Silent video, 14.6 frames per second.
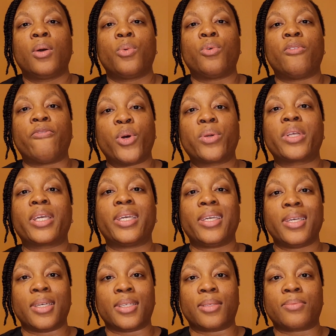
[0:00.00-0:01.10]
will vote
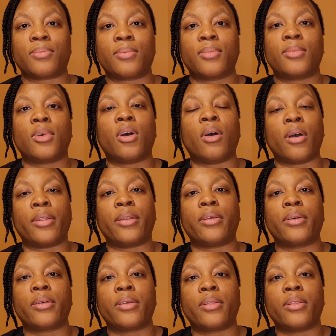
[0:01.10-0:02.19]
again
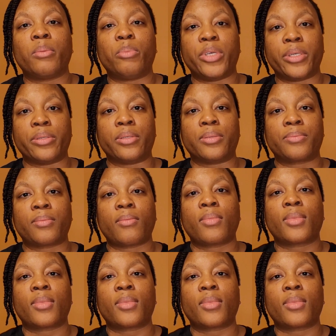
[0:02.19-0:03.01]
on the bill